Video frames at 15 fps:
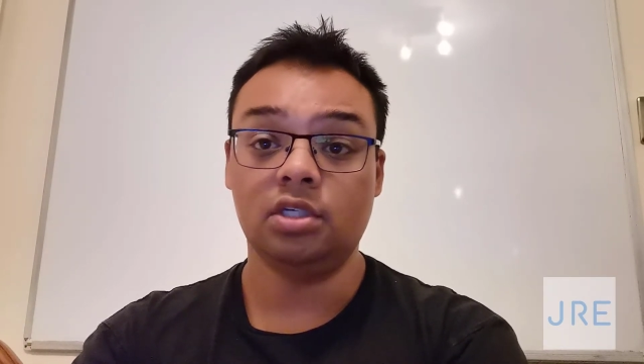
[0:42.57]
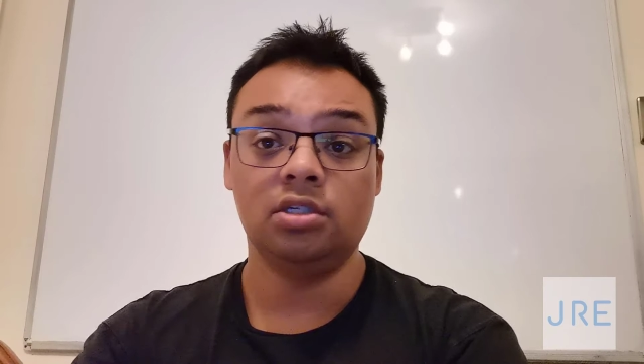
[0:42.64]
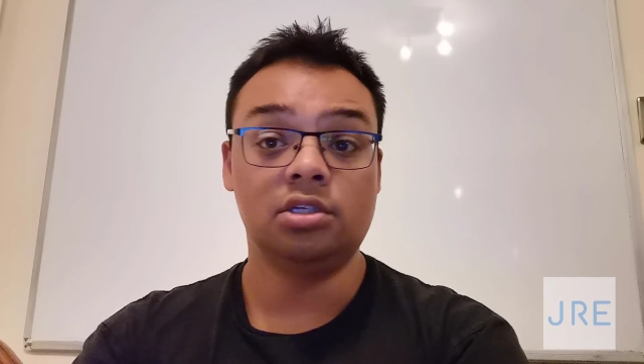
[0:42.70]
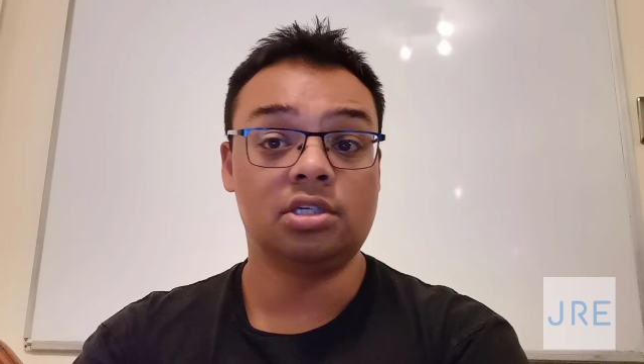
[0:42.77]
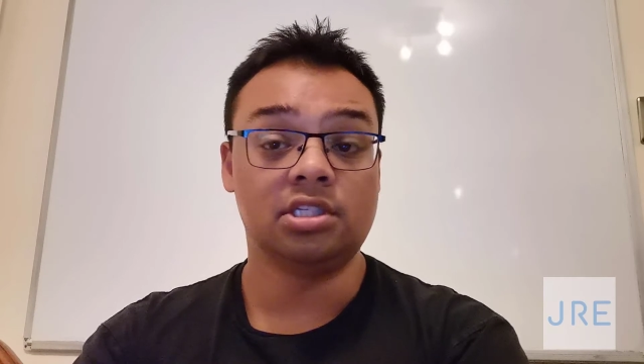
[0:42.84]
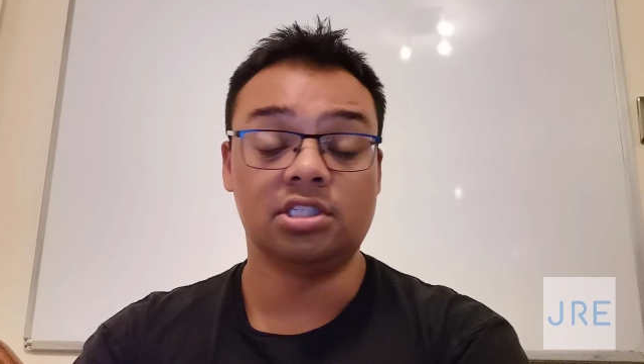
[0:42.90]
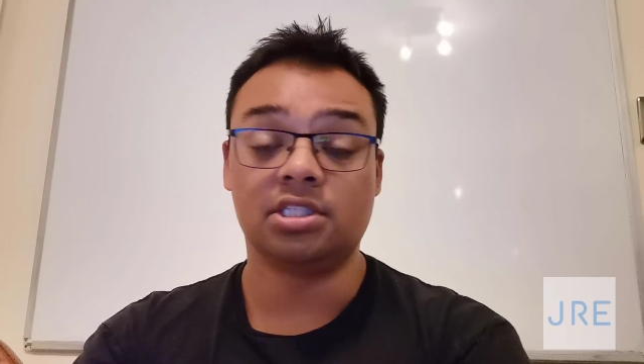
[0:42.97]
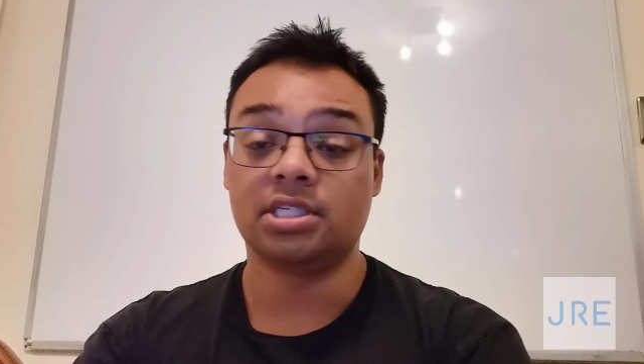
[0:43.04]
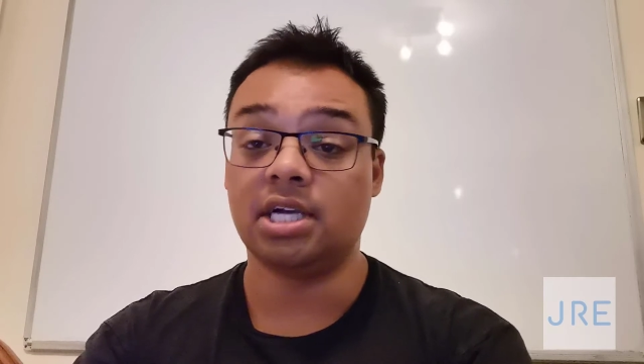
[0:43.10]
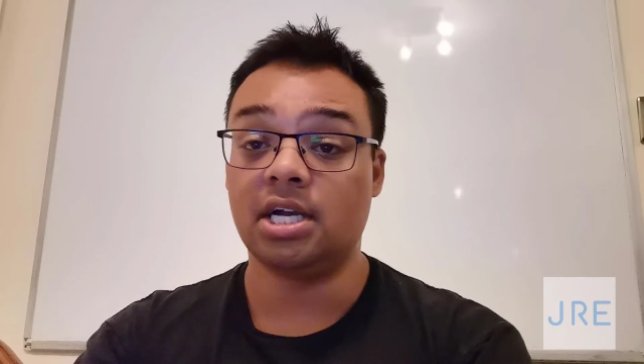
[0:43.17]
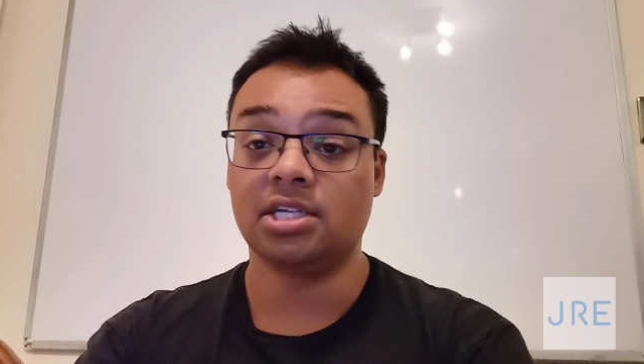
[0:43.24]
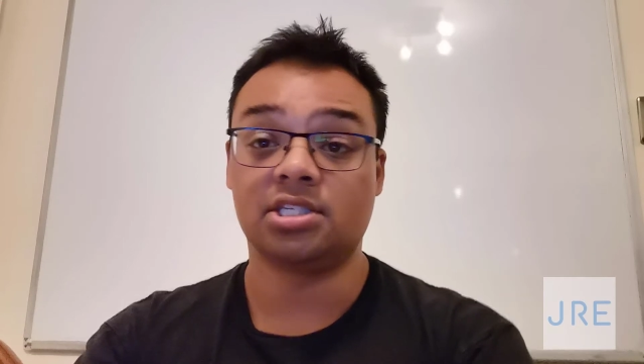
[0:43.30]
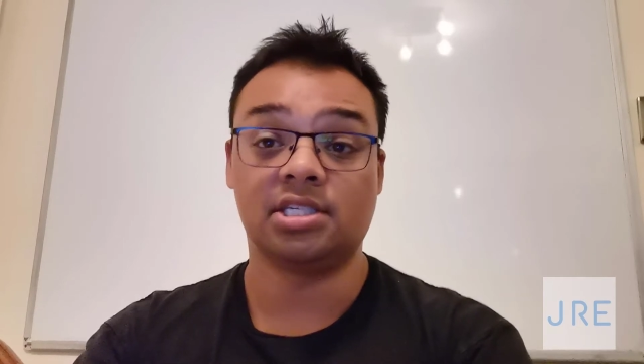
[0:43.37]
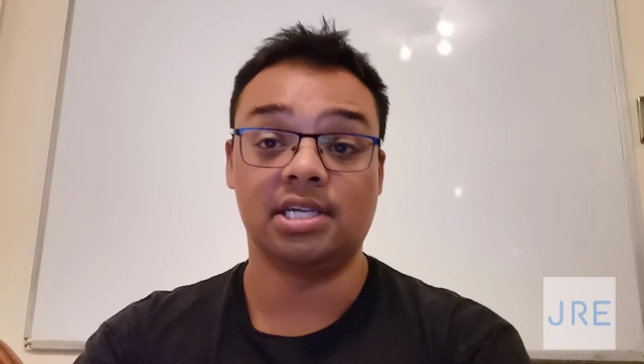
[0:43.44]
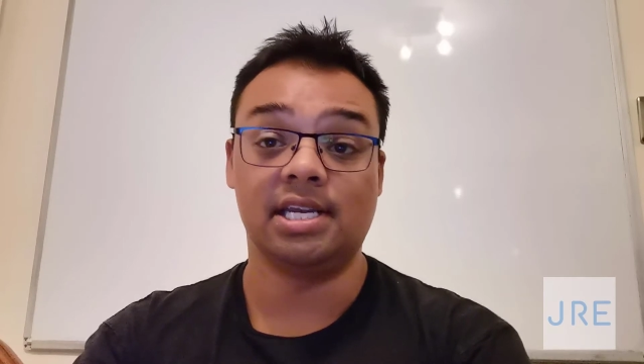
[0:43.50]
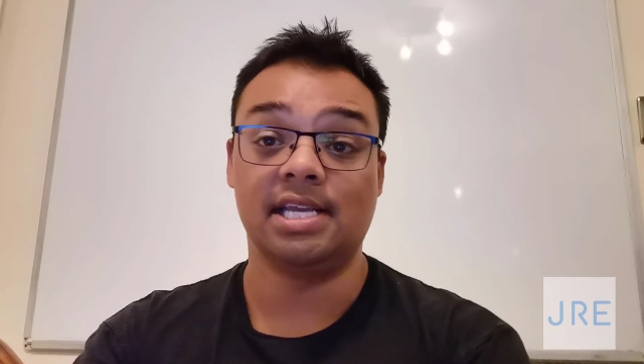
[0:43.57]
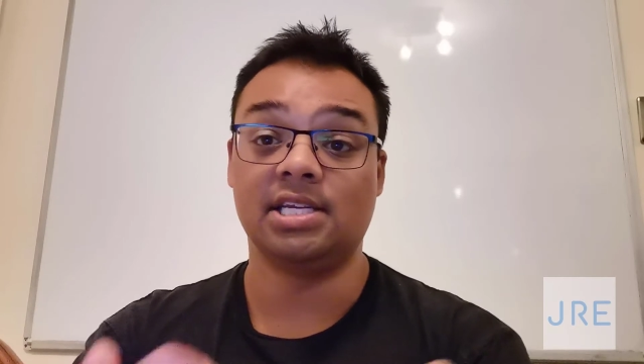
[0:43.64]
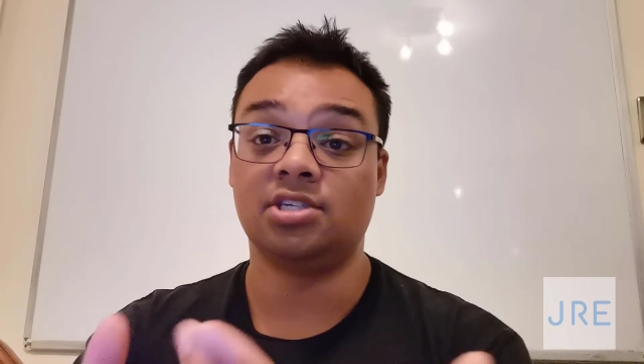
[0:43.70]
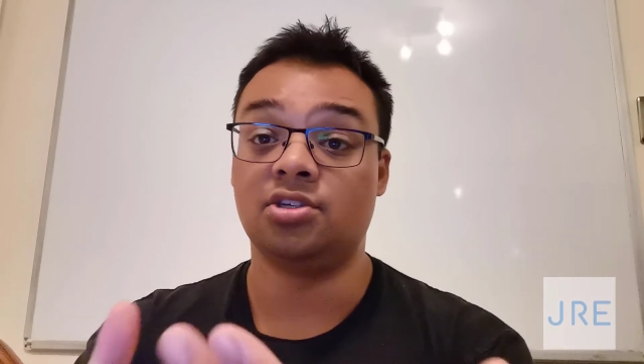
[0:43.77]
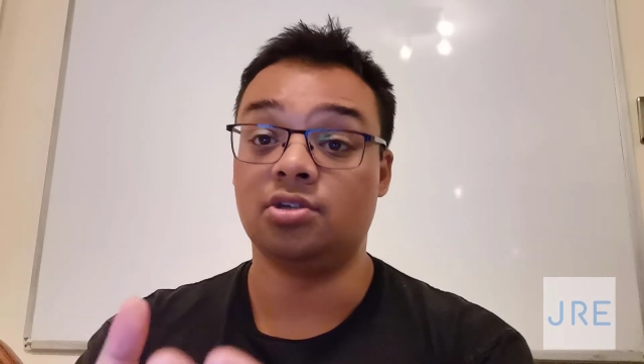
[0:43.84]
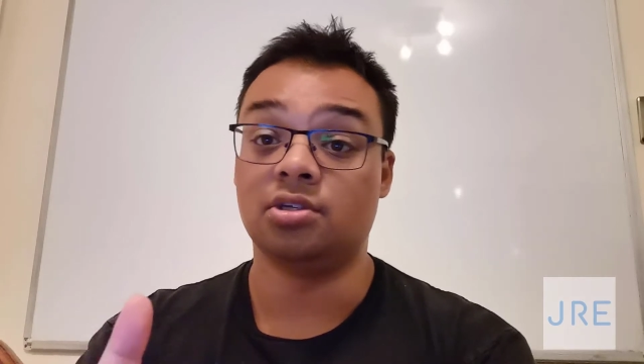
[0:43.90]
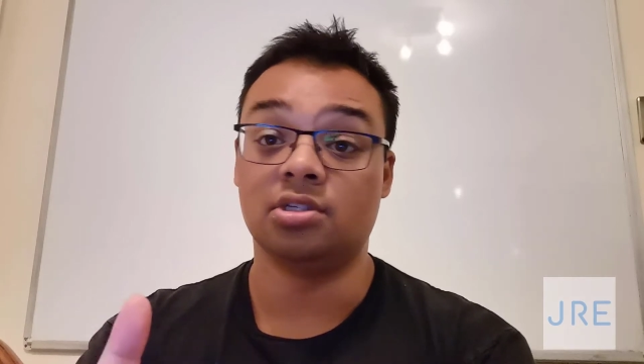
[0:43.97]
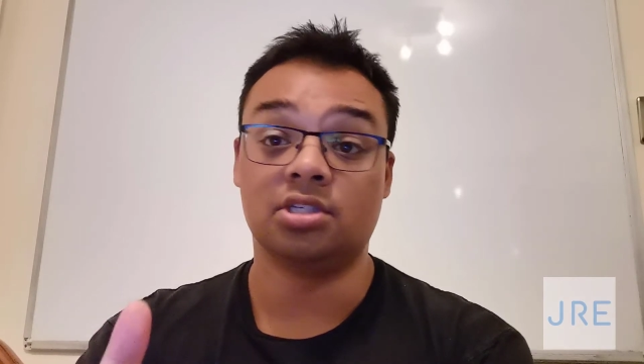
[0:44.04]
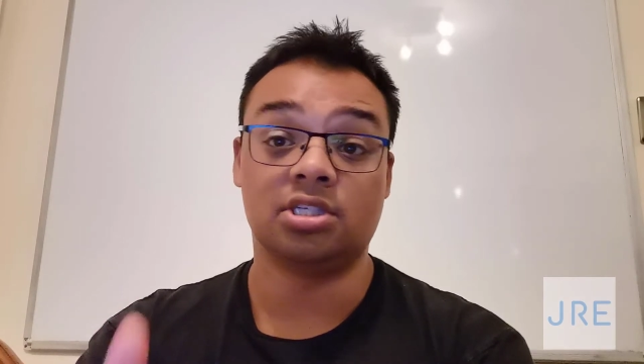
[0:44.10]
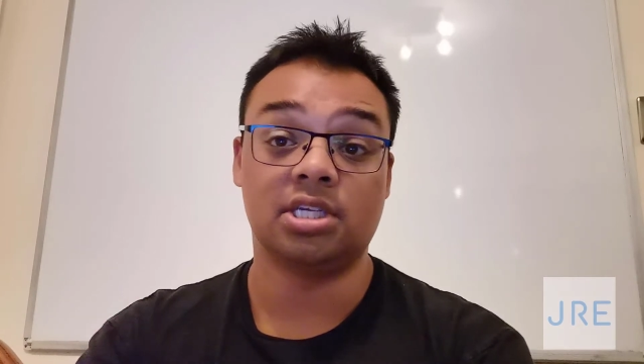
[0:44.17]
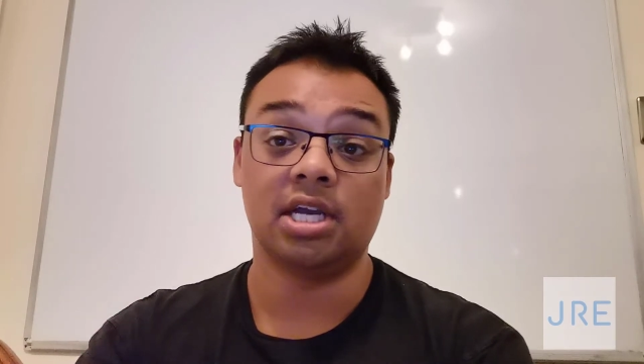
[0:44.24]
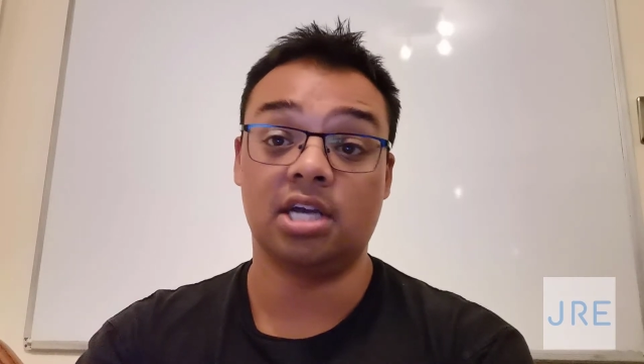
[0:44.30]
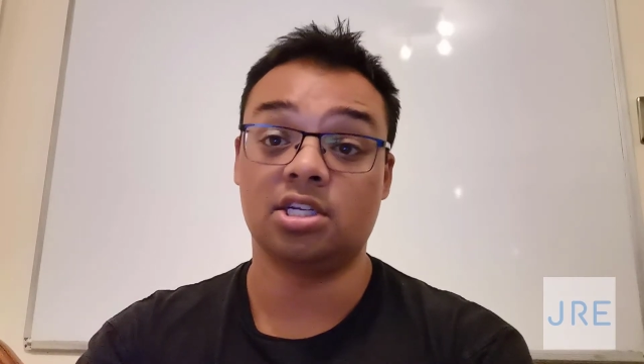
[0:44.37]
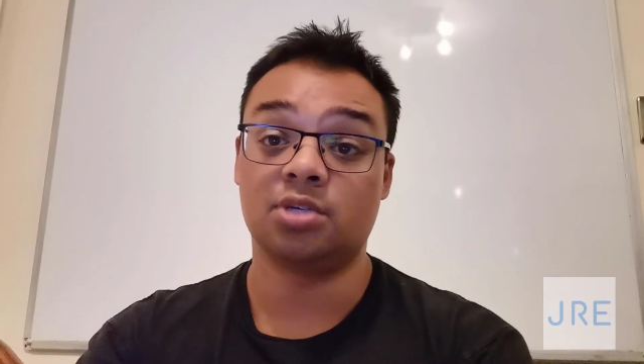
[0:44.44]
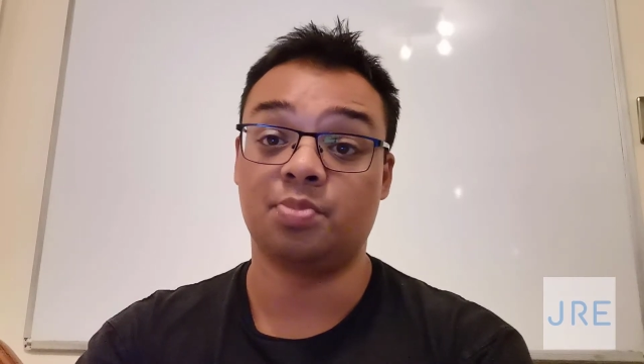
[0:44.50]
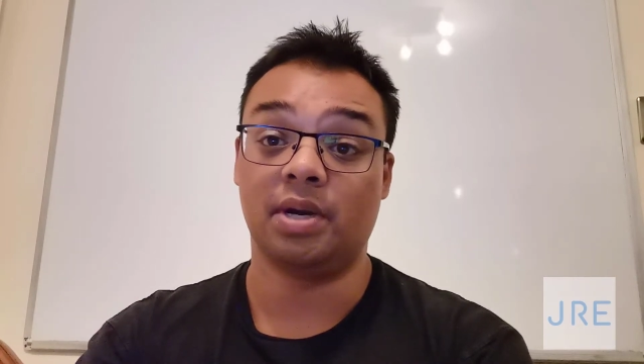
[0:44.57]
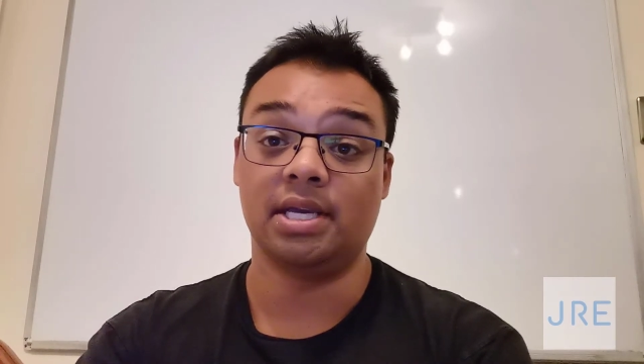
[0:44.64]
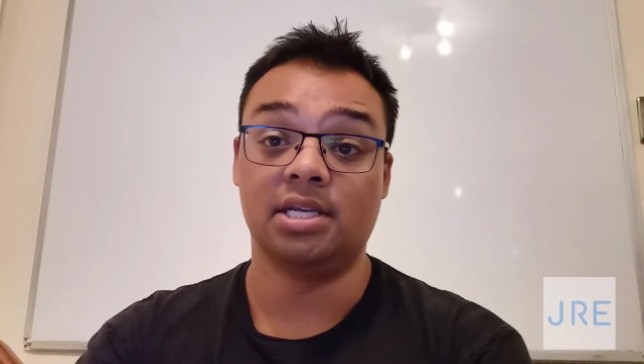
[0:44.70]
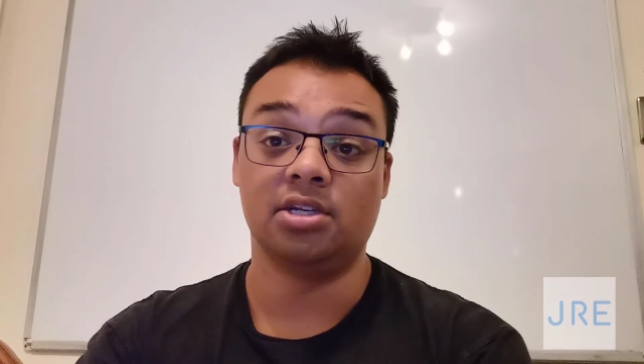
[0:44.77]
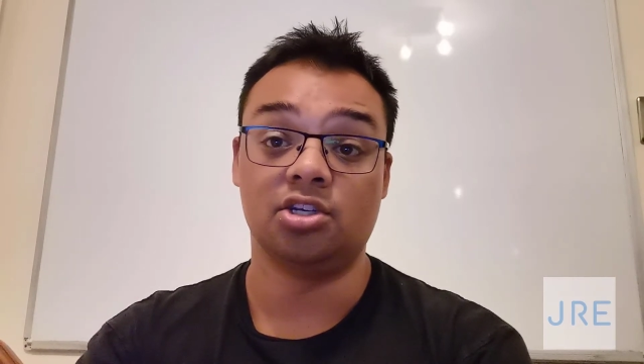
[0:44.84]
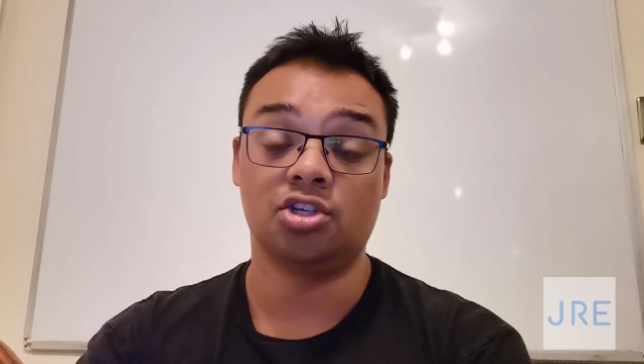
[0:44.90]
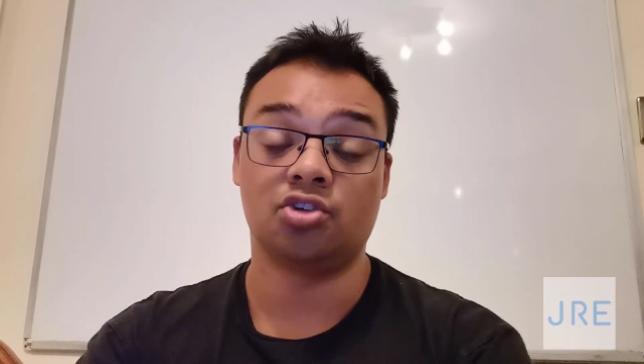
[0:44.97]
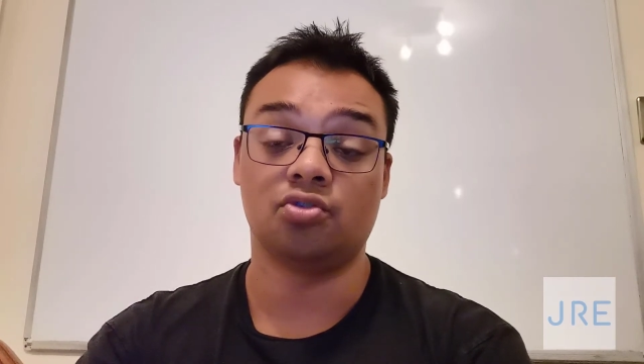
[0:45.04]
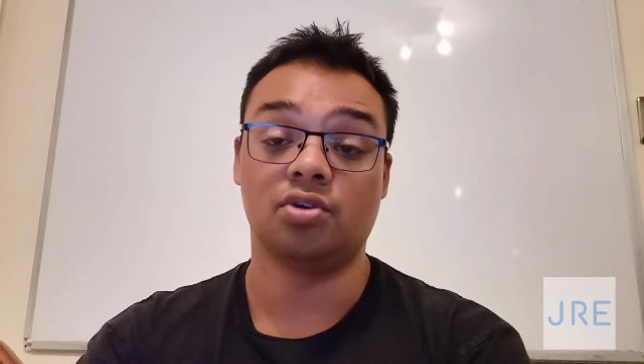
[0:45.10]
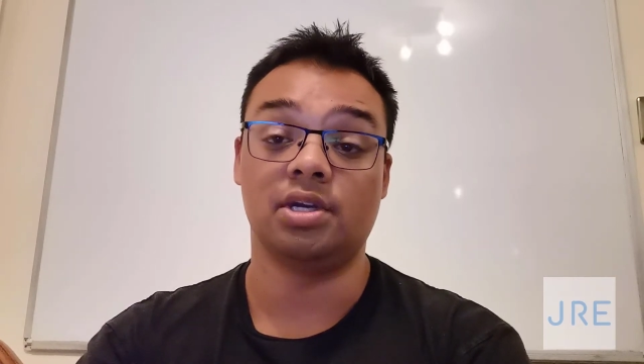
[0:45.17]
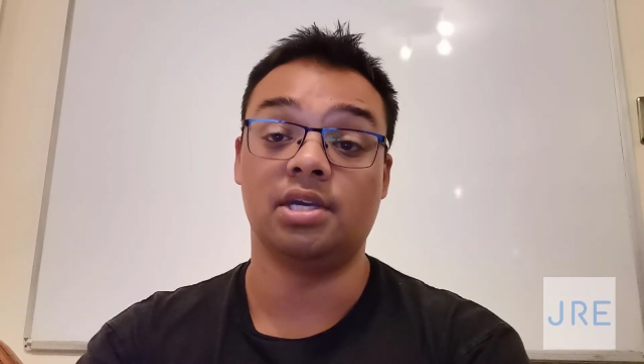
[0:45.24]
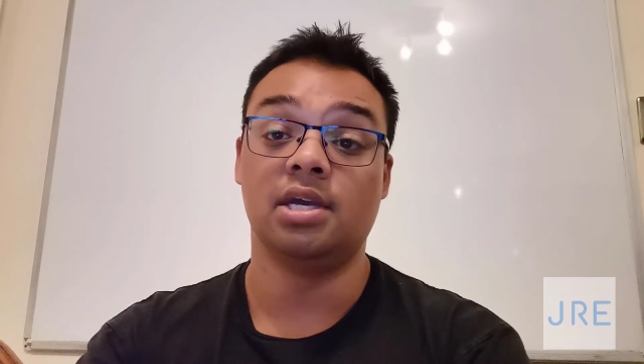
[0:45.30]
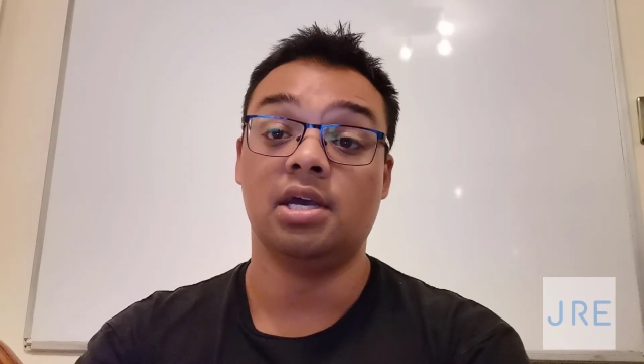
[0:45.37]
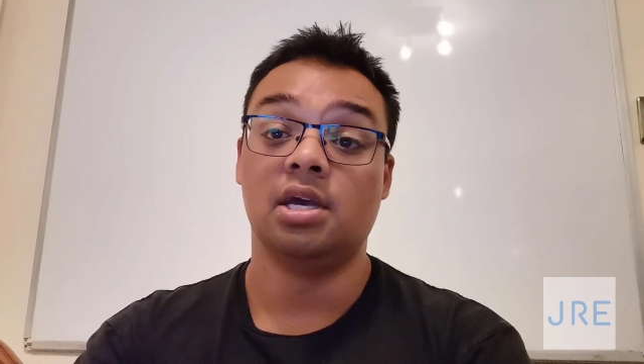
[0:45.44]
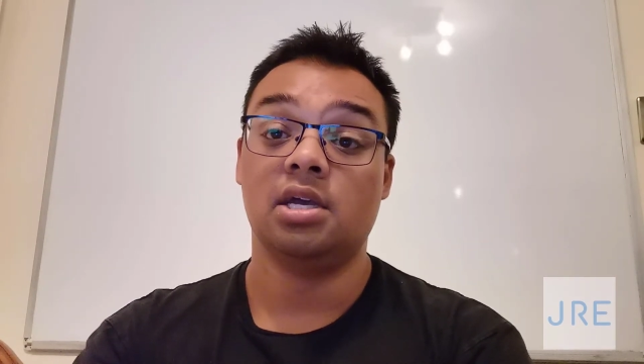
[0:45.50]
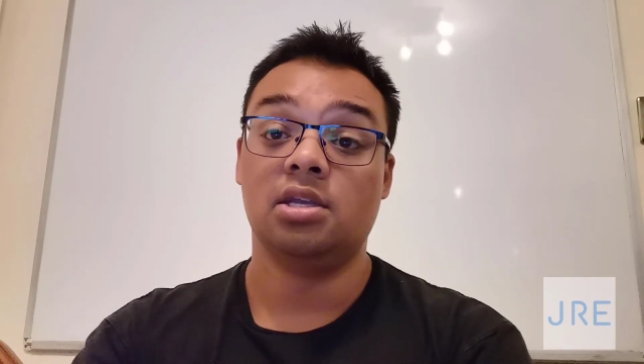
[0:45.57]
You can search the list, you can search by industry,